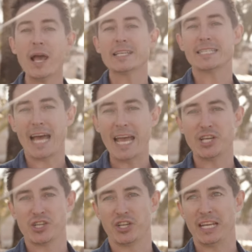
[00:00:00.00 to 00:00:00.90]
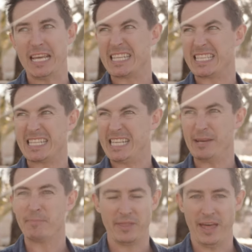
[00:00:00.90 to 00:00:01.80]
hesitation is the
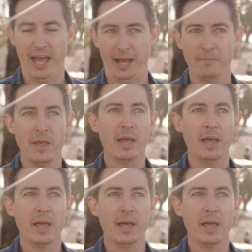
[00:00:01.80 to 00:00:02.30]
tip there.